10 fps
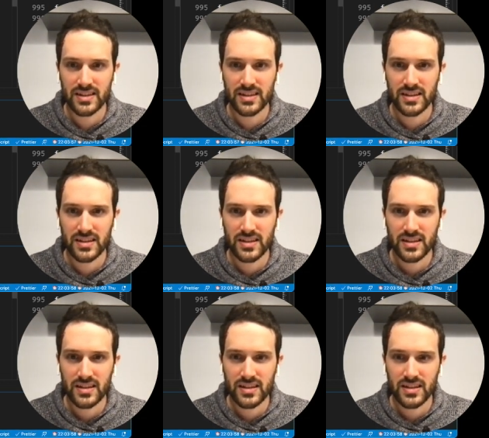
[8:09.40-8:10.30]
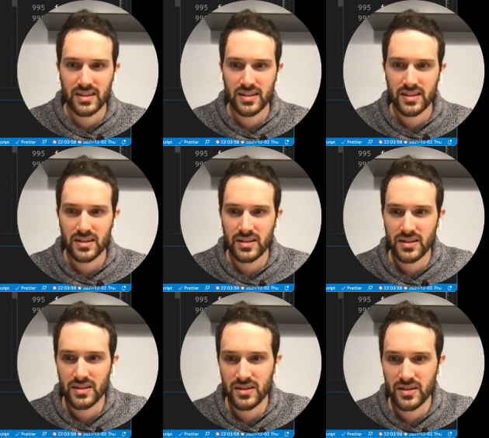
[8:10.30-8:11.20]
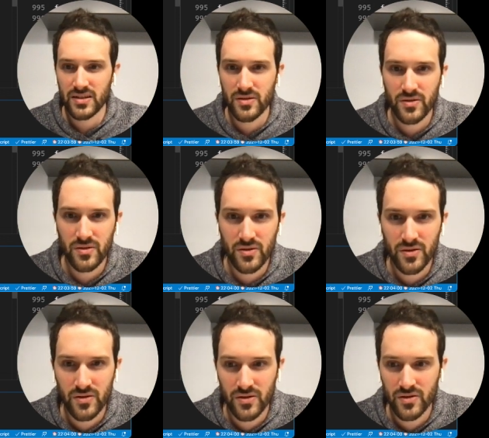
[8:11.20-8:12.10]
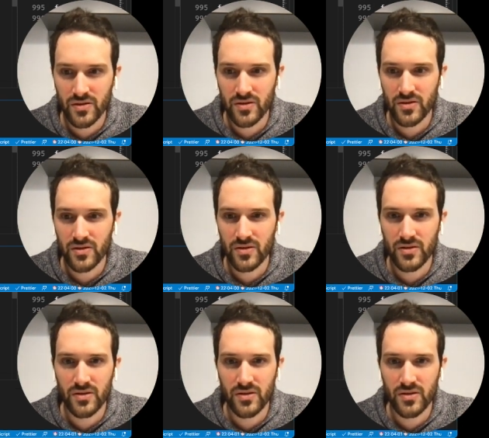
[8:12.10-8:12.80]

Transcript: Nobody speaks.